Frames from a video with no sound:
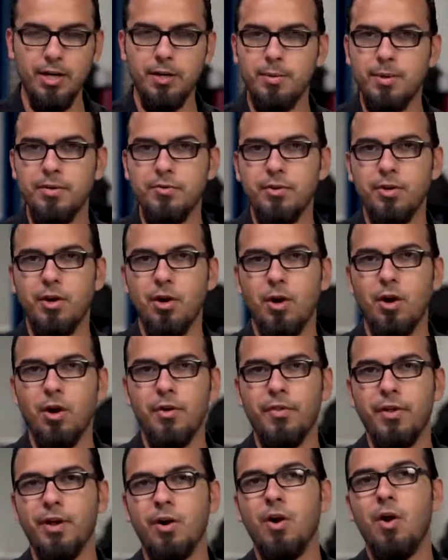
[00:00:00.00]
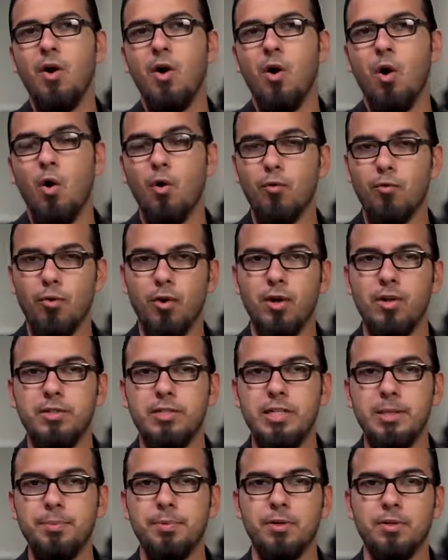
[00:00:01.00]
help give your car that overall
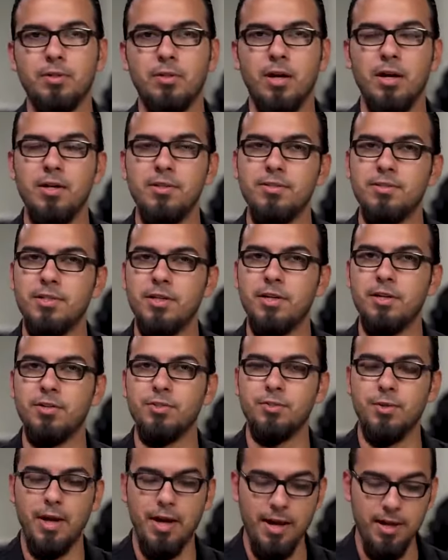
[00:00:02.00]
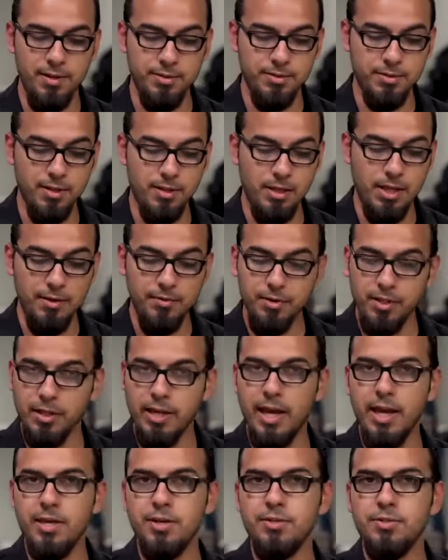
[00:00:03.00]
deeper gloss. It also has leveling
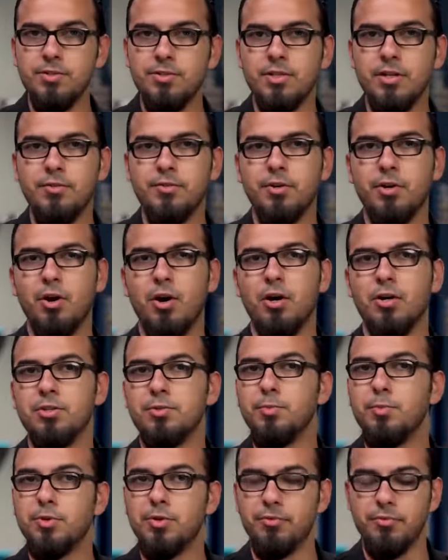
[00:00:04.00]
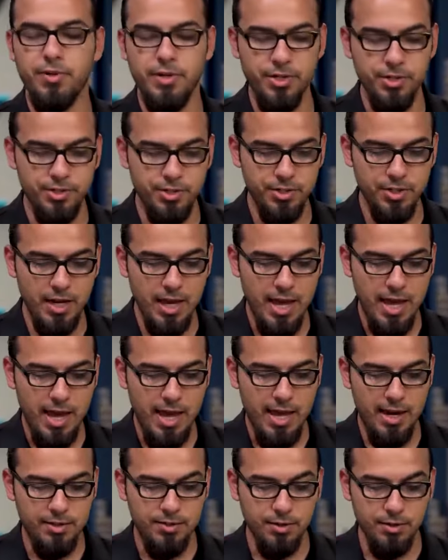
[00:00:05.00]
agents to give your car a smoother finish.
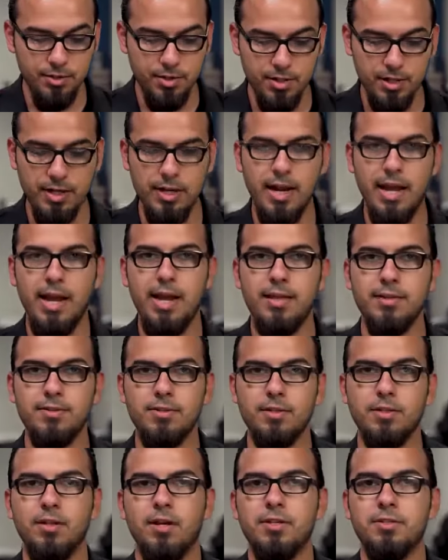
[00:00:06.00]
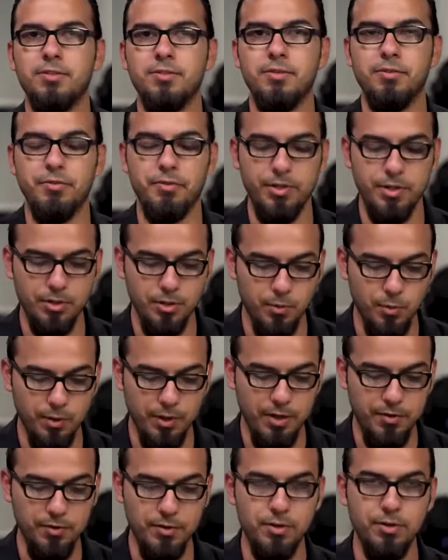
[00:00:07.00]
And it's also going to enhance the gloss of your vehicle while
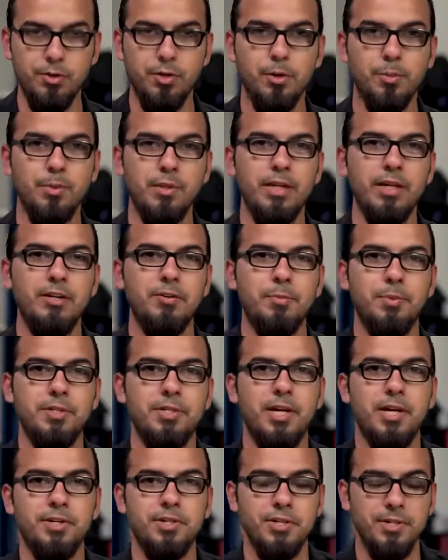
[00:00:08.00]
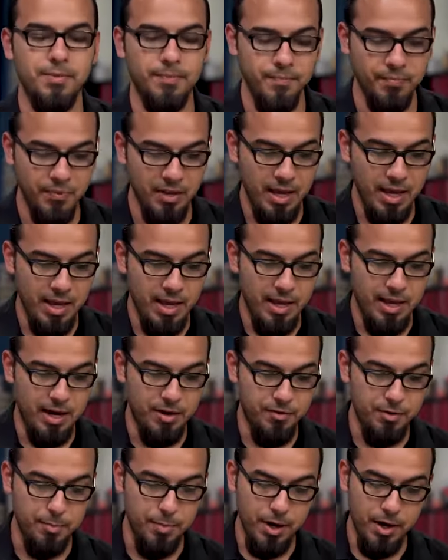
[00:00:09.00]
giving you a durable layer of protection. Now,
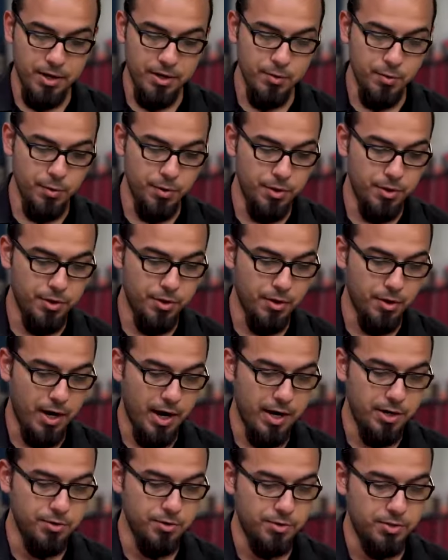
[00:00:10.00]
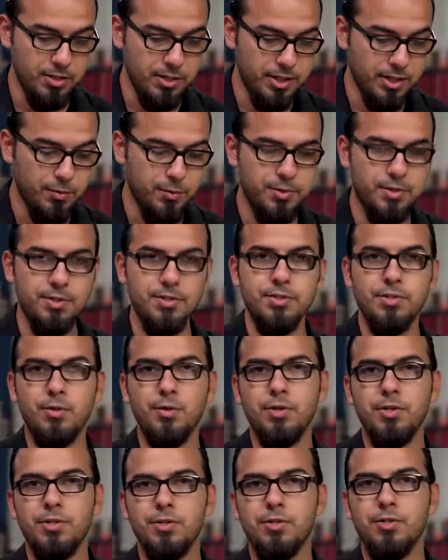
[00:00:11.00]
if you bond it with your Hydro Slick, what this is
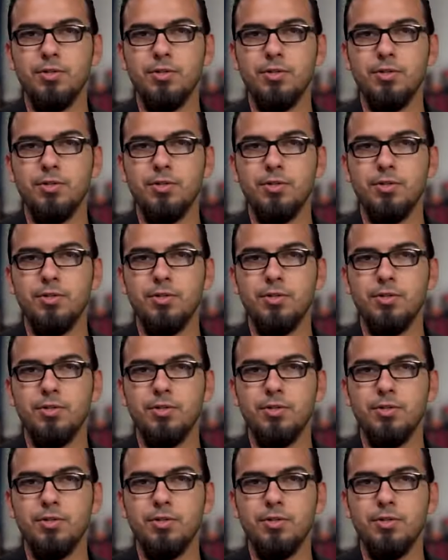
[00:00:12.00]
going to